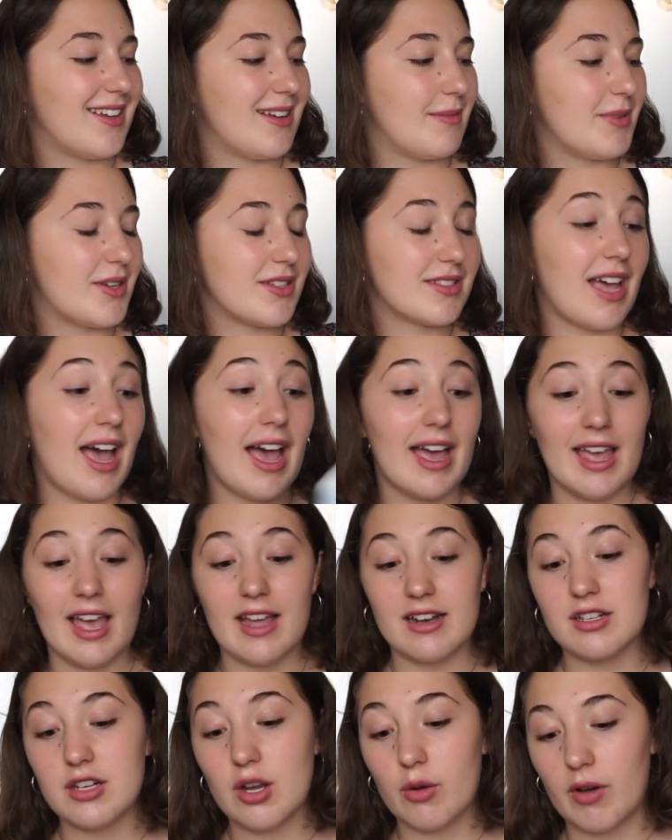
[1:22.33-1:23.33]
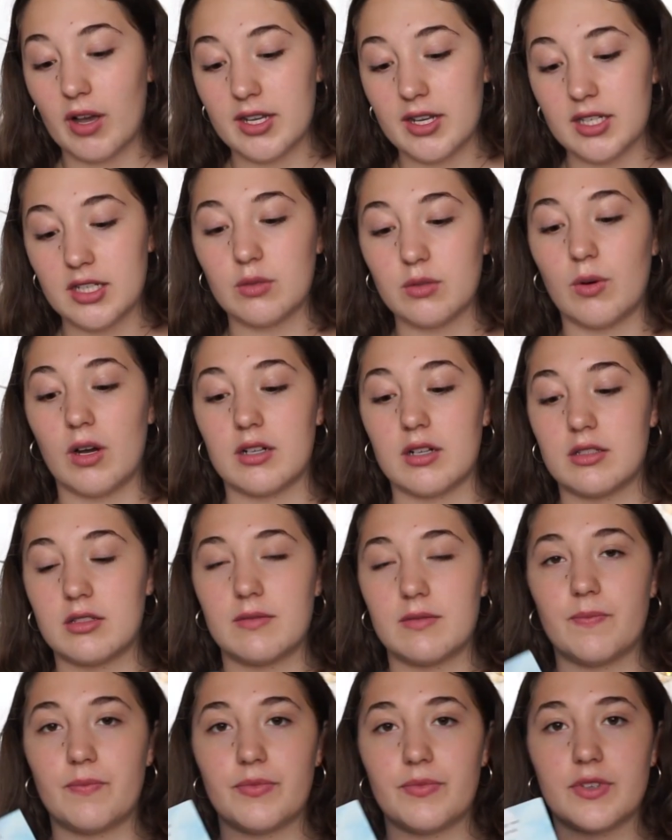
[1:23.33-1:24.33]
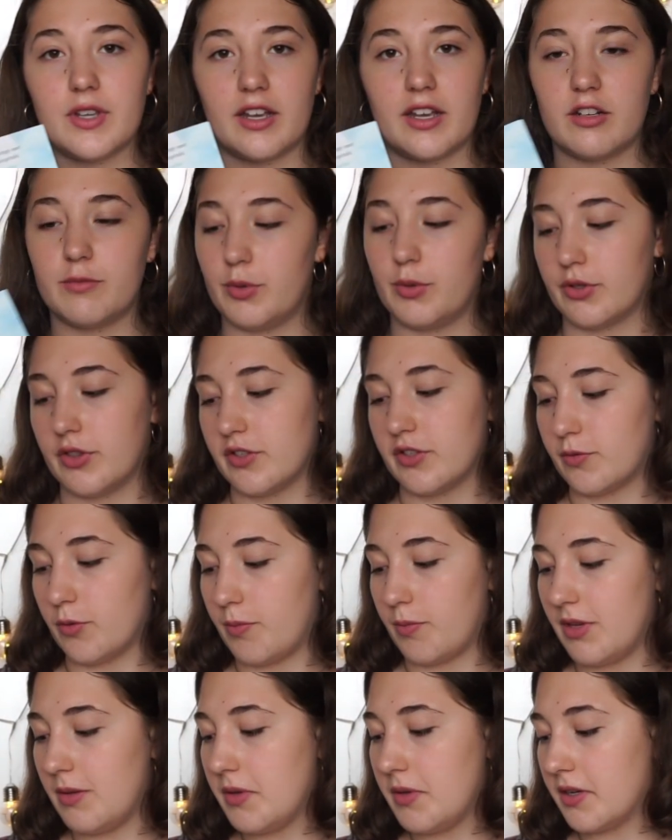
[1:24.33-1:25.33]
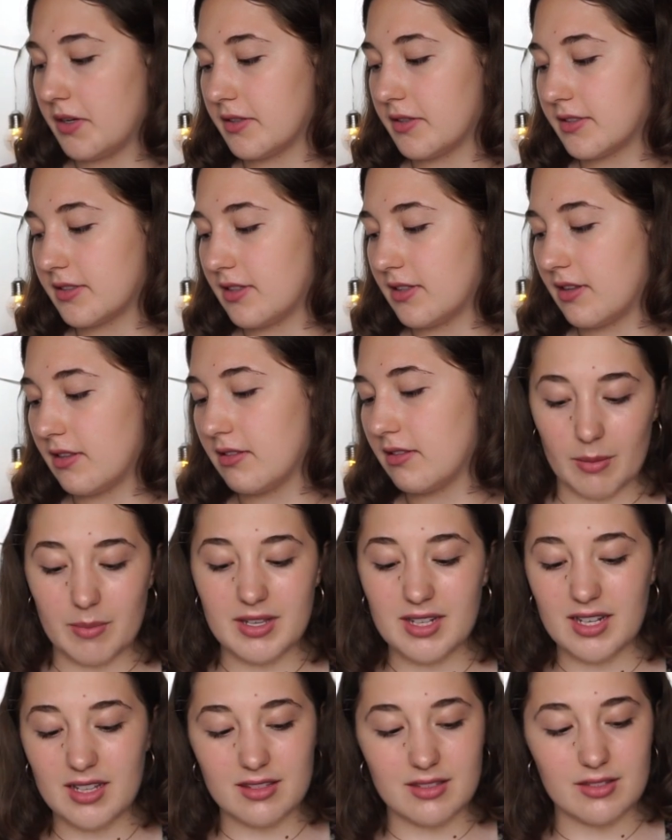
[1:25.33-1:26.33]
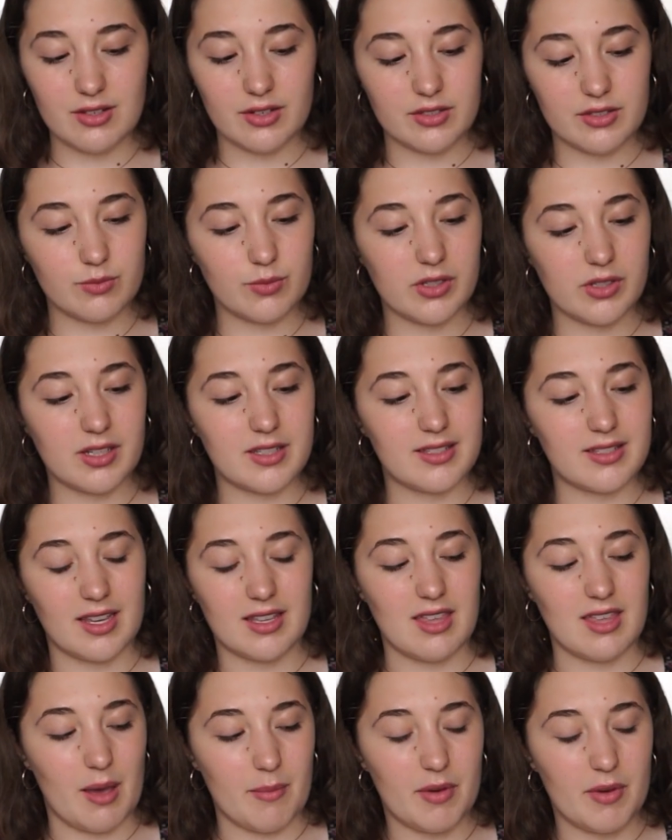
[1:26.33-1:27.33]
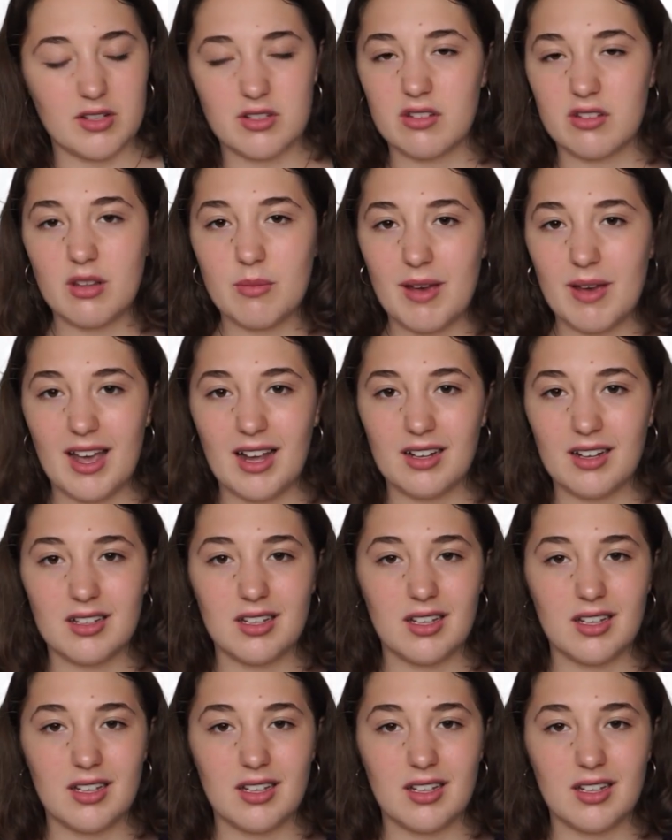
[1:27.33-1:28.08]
because I had no idea what kind of book this would be, because I mean it doesn't really say that much on the back,